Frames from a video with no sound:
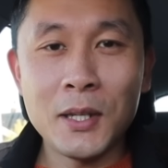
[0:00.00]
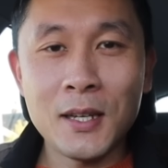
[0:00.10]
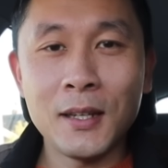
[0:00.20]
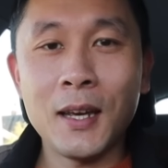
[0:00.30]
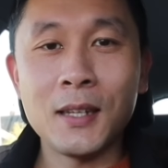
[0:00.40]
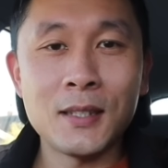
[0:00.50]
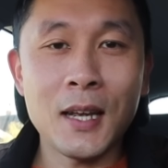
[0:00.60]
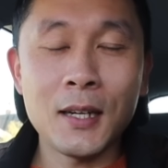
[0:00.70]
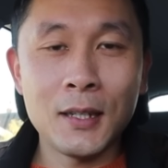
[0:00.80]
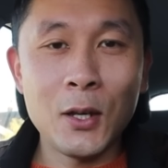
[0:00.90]
me tell you
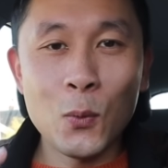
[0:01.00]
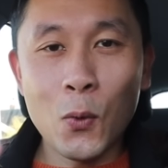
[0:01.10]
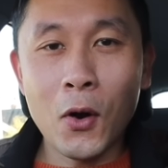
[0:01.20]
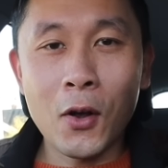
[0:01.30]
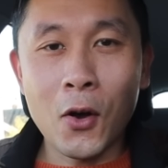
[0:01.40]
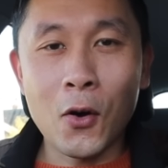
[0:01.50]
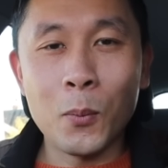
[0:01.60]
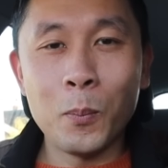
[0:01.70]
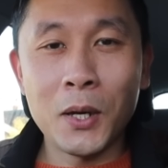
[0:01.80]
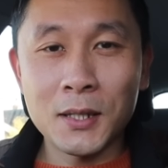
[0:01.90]
exactly what I got,
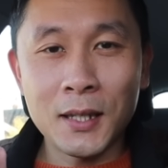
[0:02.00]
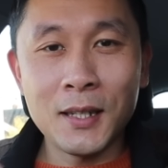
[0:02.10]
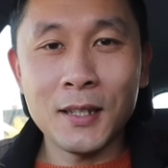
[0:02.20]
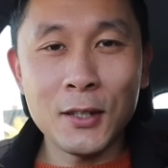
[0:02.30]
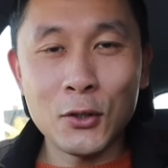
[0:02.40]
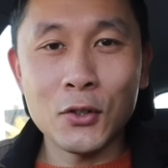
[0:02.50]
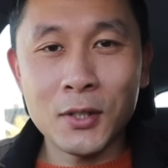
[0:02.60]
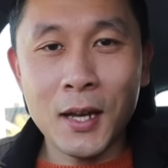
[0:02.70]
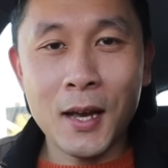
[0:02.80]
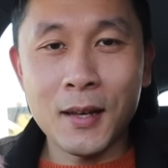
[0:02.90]
because I didn't
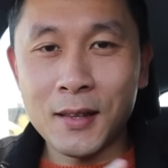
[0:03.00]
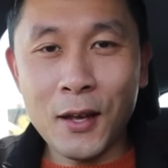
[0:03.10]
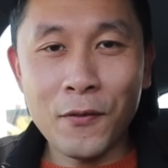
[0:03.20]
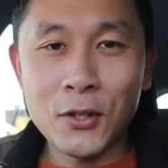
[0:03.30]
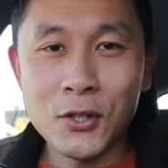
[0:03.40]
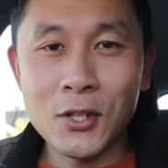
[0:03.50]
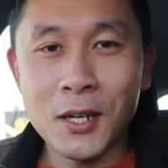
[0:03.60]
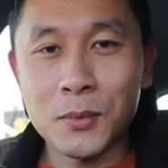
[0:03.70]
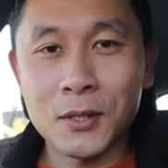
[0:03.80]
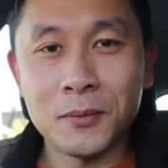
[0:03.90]
just get their fish and
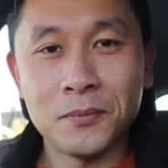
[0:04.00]
chips.